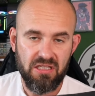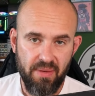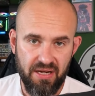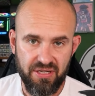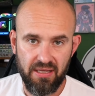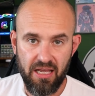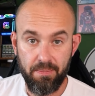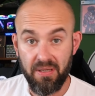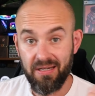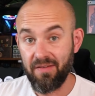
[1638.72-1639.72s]
smash that
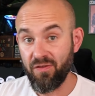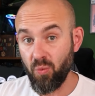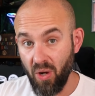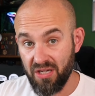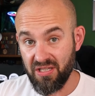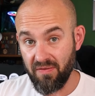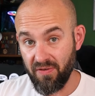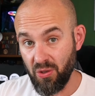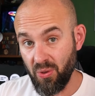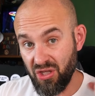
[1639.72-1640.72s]
like button. And if you watch that video